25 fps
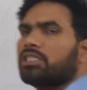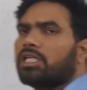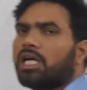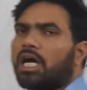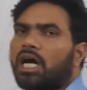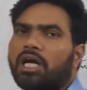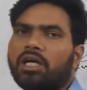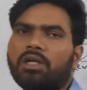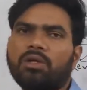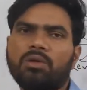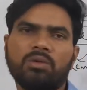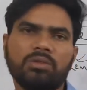
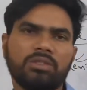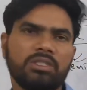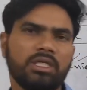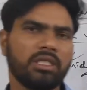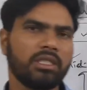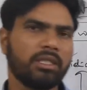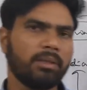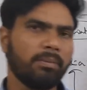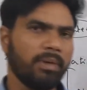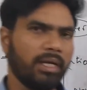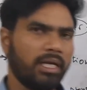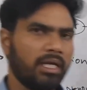start
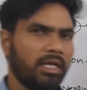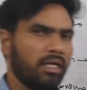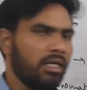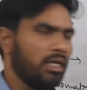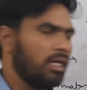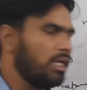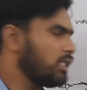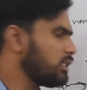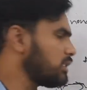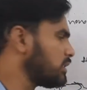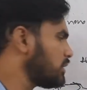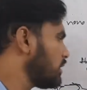using the
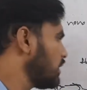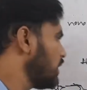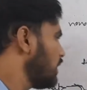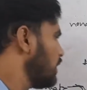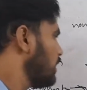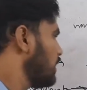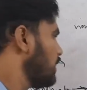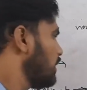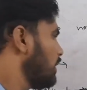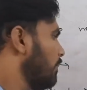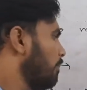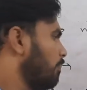materials
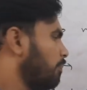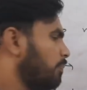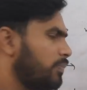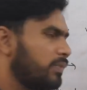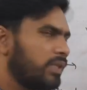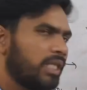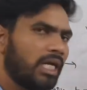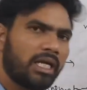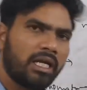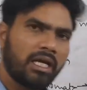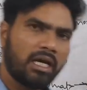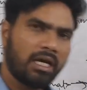that